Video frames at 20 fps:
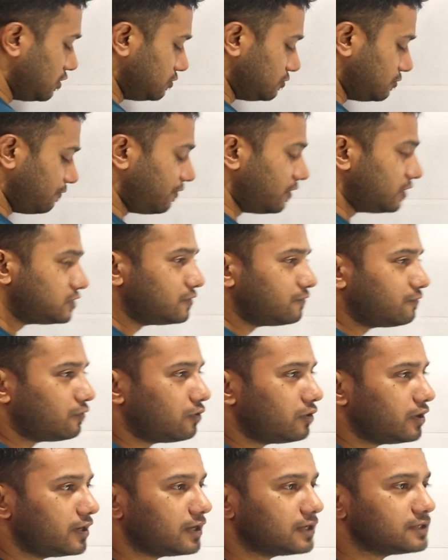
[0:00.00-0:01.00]
So first of all,
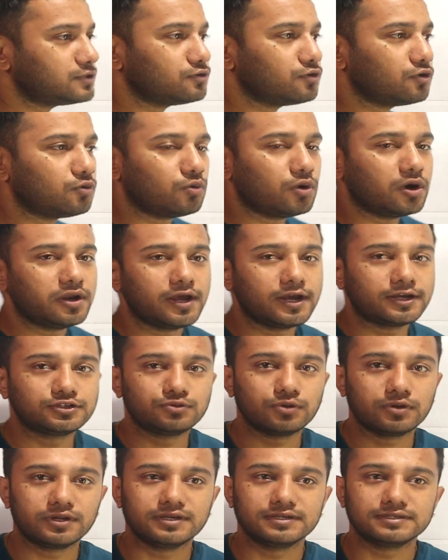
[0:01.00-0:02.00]
let us know what
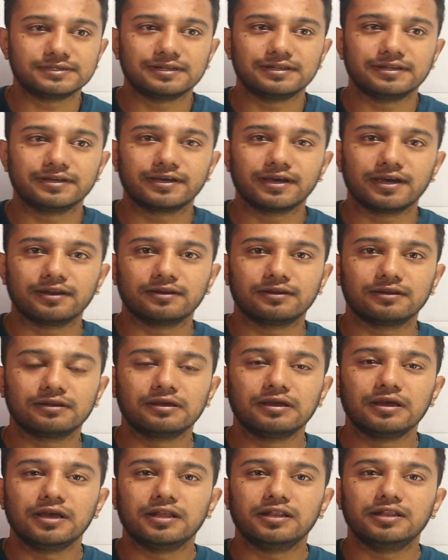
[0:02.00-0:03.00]
actually is a ligand.
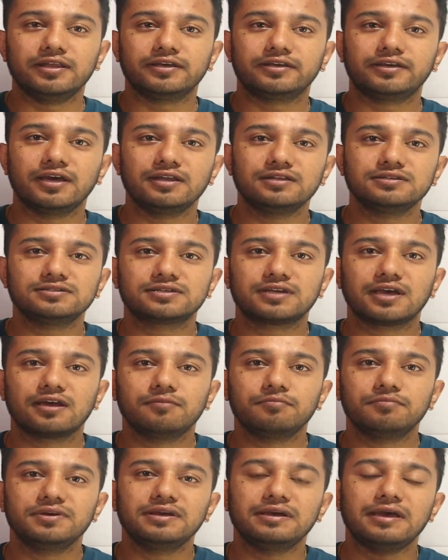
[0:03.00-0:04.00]
Ligands
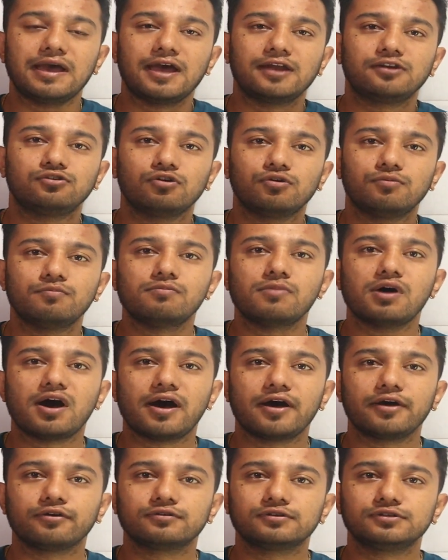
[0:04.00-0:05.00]
can be atom,
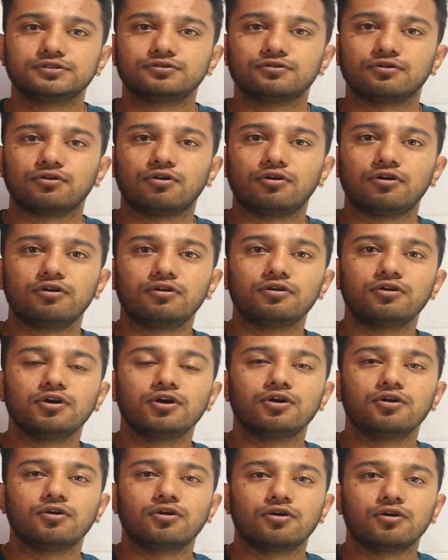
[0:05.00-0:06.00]
ions, or
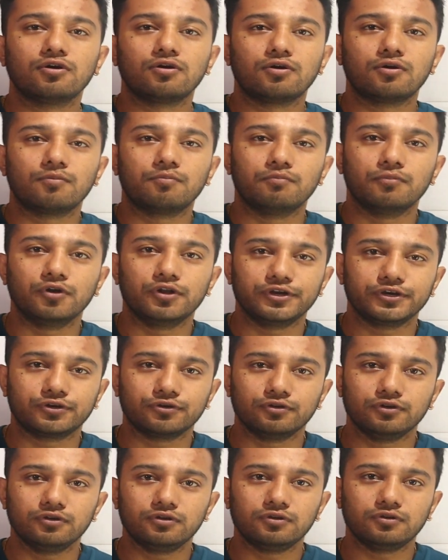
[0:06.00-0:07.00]

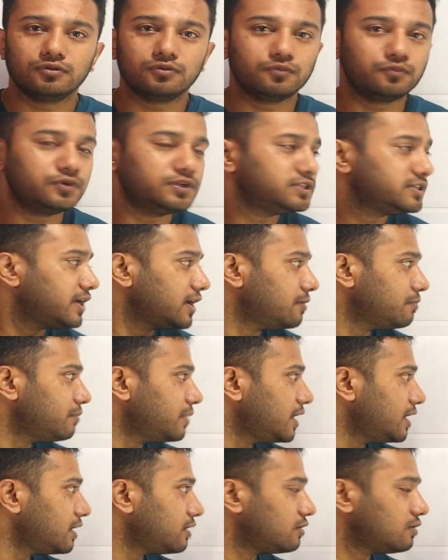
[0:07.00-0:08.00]
molecule which can
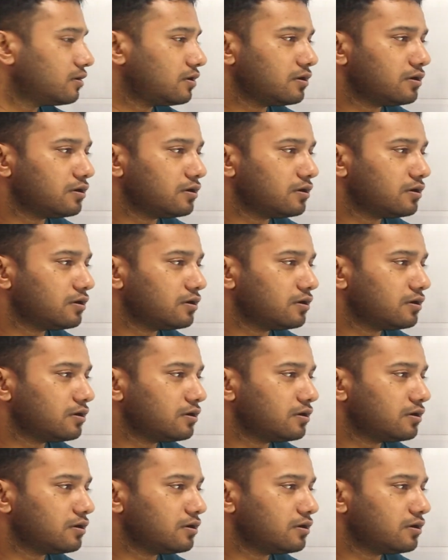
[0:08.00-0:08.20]
make